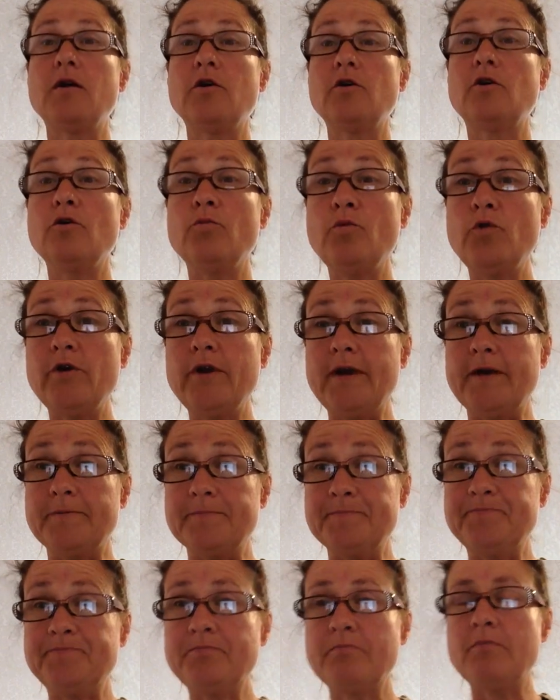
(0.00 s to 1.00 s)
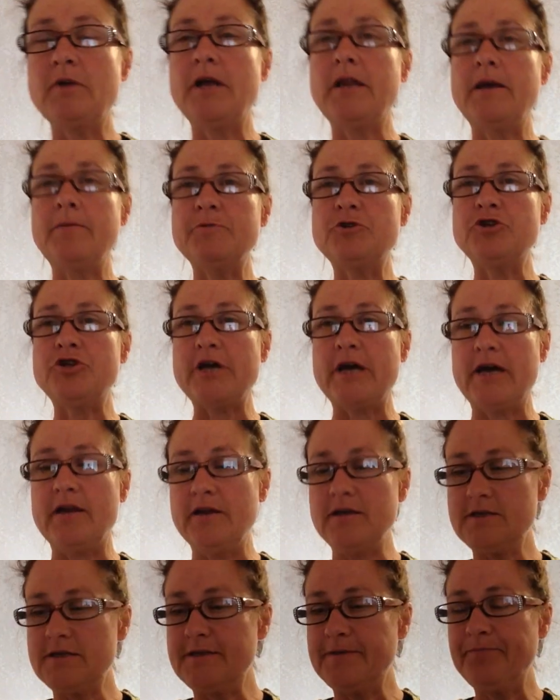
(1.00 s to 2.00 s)
Good morning. My name is
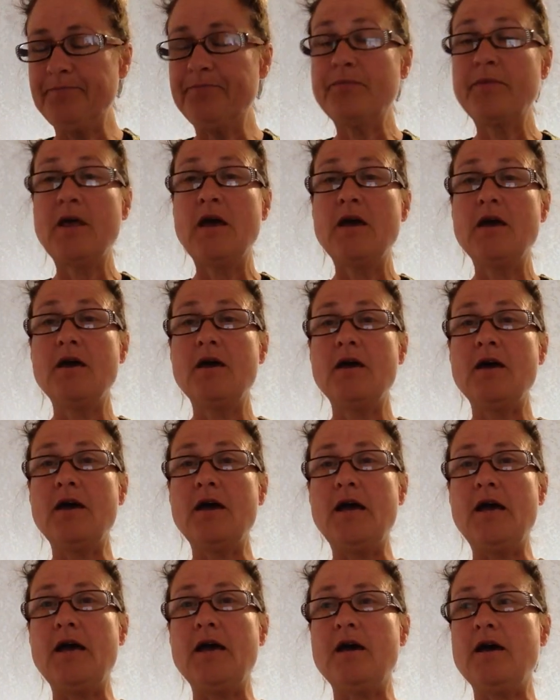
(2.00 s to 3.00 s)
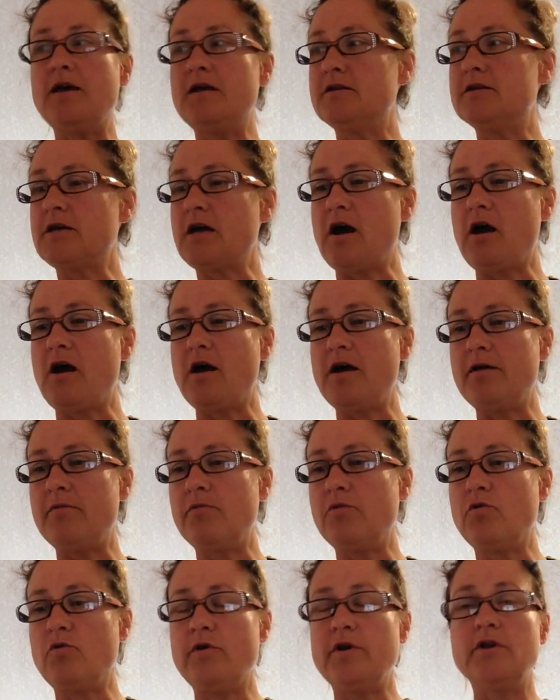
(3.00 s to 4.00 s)
Janice, and I am
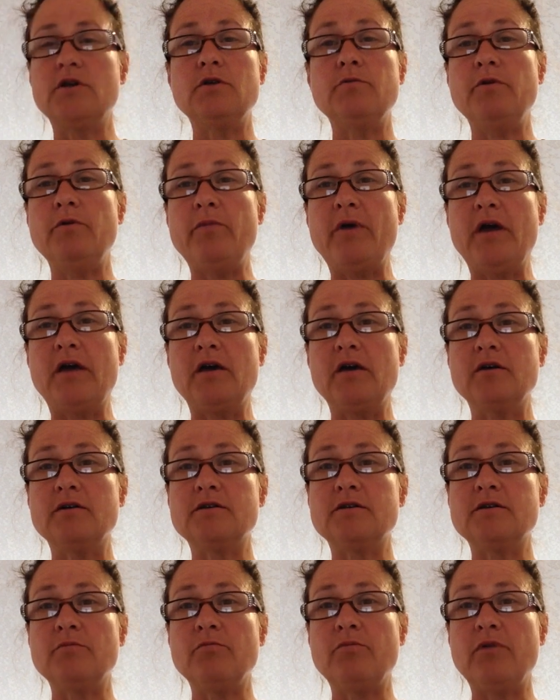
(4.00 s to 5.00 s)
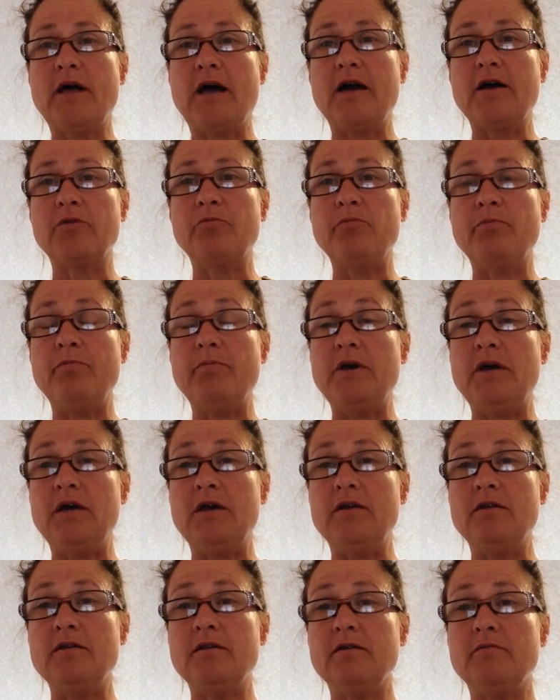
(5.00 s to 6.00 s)
going to be making some black
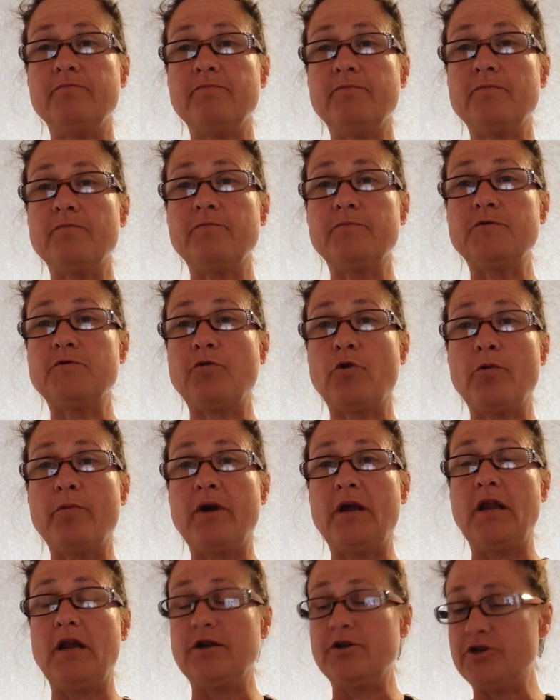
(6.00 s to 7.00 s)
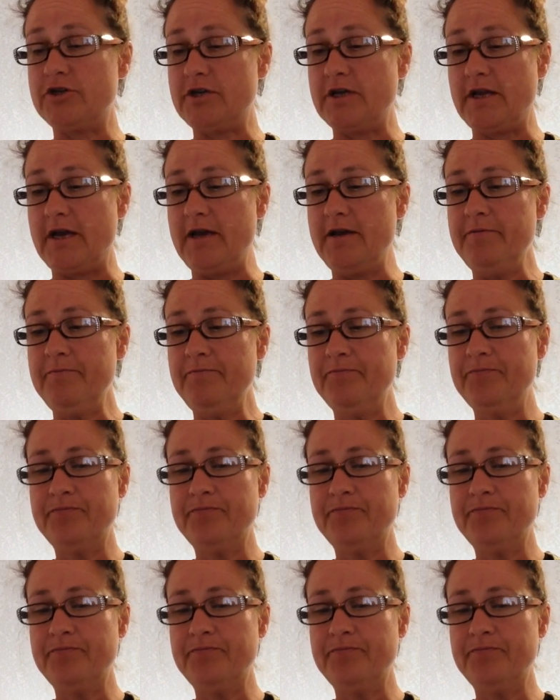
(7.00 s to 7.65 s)
beans for my lunch today.